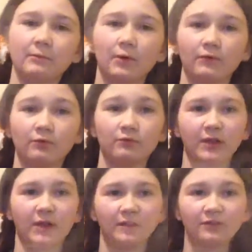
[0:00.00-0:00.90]
and waffles.
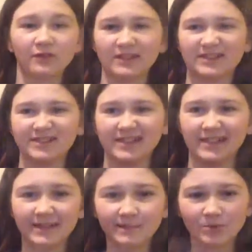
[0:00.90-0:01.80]
Look at that
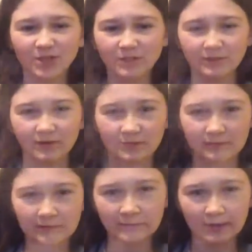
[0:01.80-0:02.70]
steam,
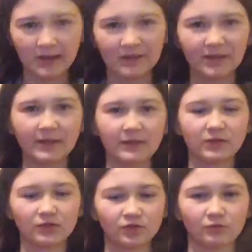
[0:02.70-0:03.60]
Jesus. I think
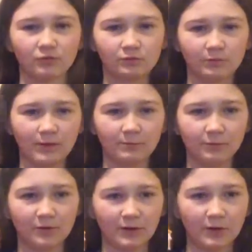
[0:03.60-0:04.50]
it's the sauce when I
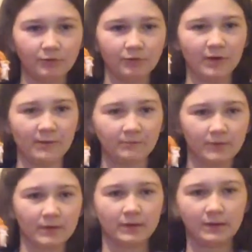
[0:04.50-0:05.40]
put it over it.
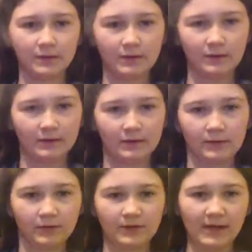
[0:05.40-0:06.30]

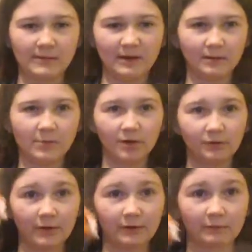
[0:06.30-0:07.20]
It came out of the
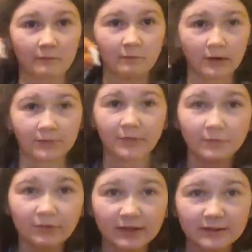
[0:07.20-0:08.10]
microwave. I don't
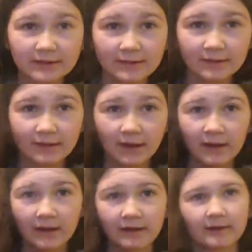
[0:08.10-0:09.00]
know if you can see
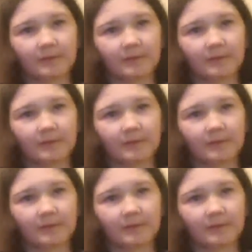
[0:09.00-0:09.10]
that,